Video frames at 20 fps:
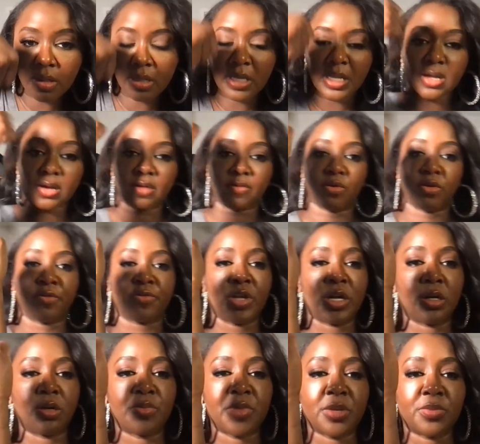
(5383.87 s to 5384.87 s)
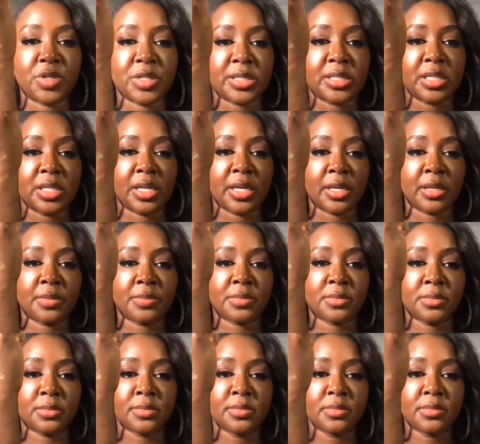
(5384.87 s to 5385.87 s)
i don't even know if y'all gonna be able to see that
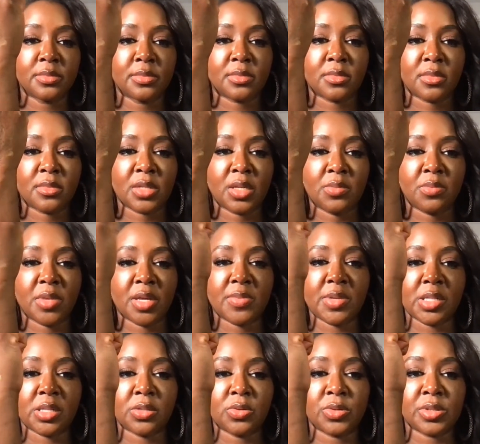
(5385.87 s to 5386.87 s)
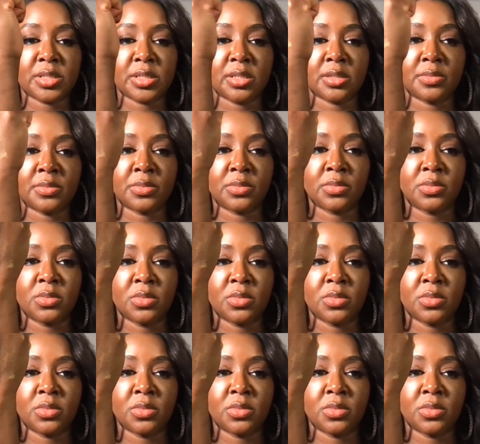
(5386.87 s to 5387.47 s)
maybe a little something.